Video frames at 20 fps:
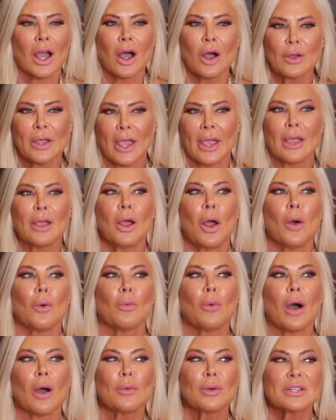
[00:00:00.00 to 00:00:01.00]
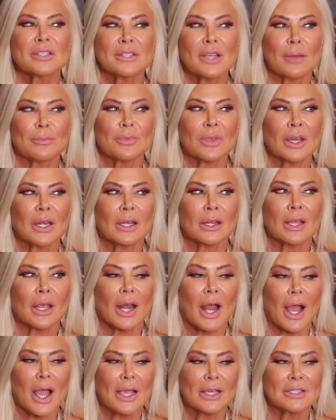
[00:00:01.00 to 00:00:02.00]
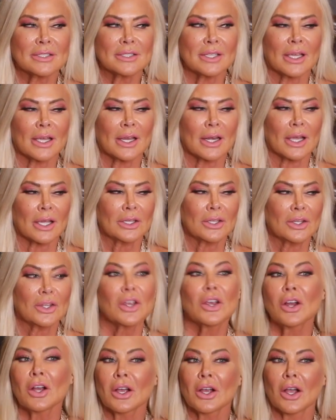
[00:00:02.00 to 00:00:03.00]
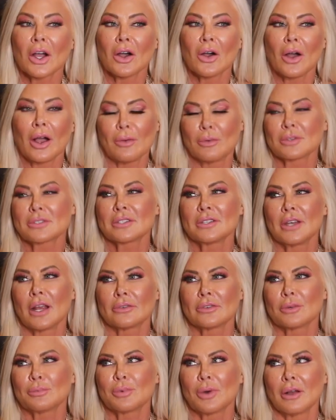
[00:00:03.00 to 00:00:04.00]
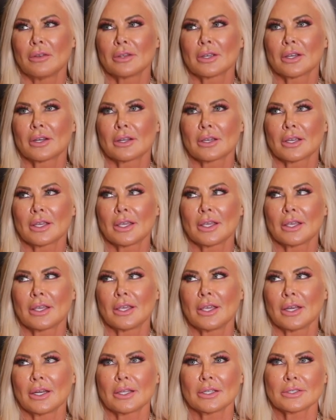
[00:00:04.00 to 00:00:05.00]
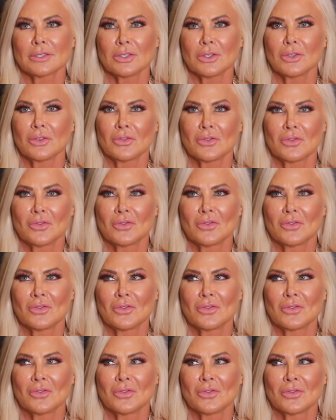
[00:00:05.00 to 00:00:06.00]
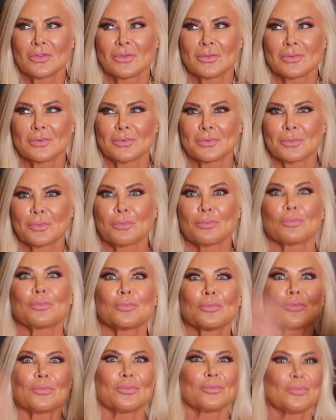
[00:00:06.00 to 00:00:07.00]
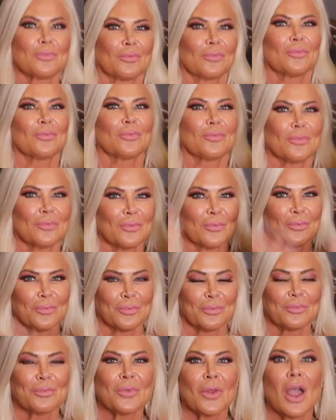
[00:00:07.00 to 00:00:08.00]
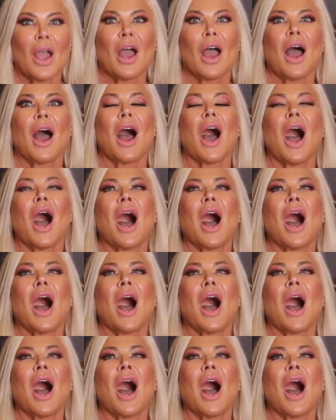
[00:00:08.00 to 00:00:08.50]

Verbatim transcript: Okay, what was something that I said a year ago I was never probably going to get into? The beauty industry. You swore up and